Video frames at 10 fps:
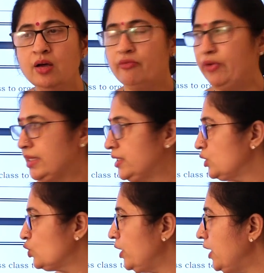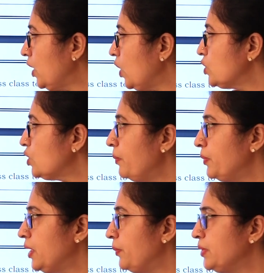fighting. So here also
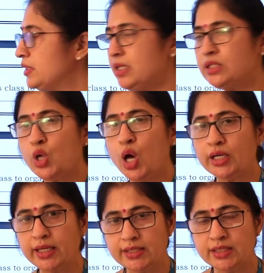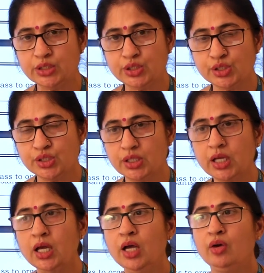the business organizations
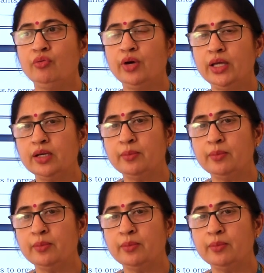were